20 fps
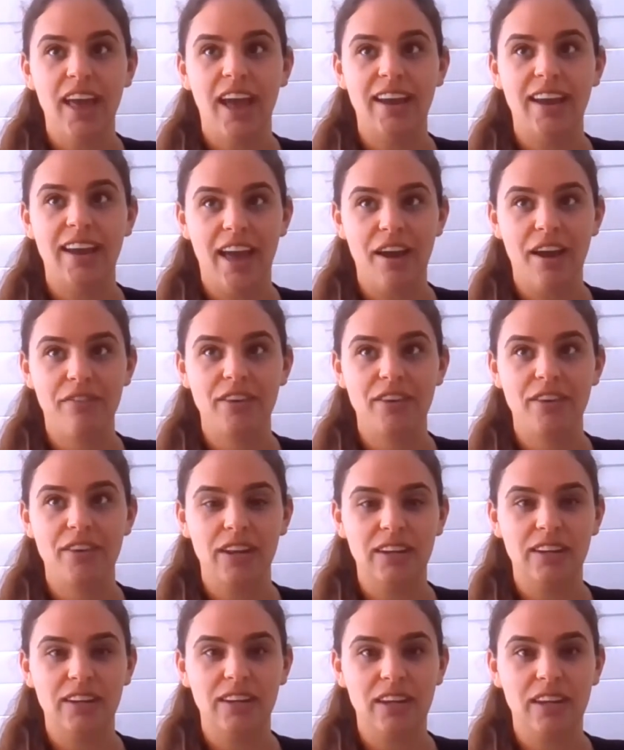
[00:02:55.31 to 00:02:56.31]
and
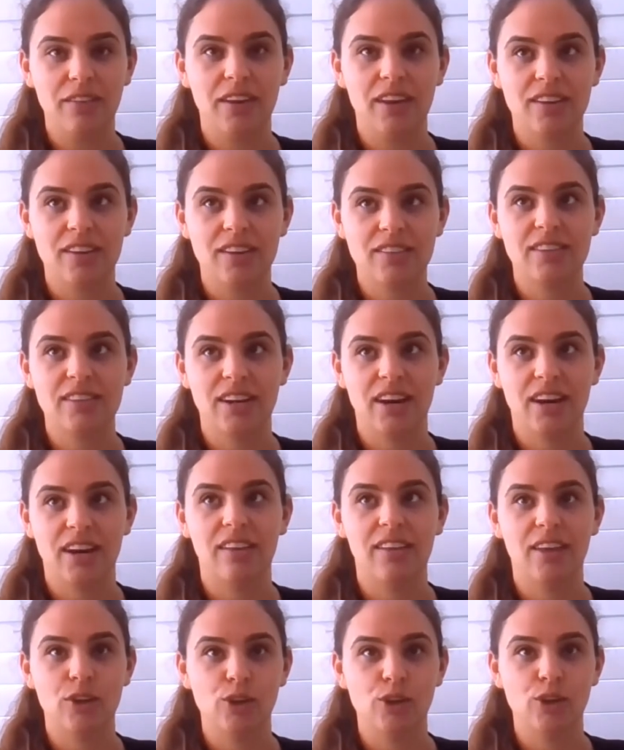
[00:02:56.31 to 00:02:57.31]
effort in giving us the
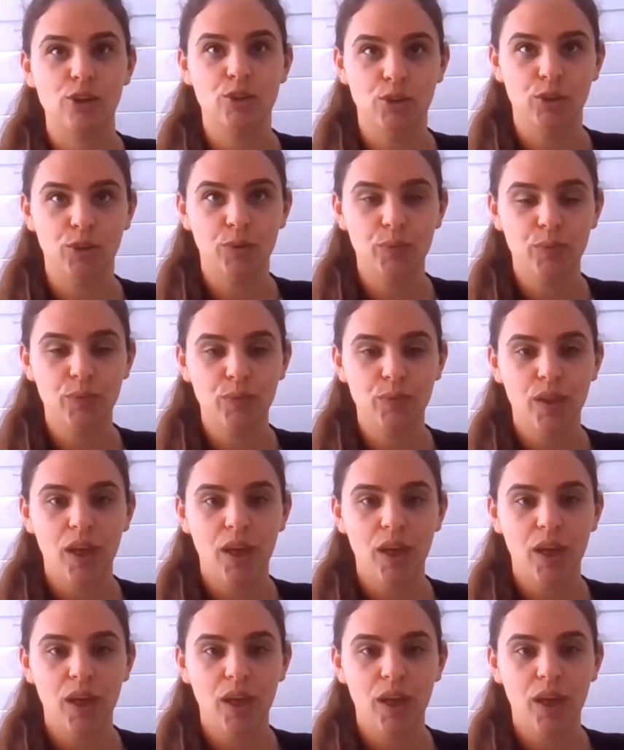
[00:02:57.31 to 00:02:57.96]
data that you do.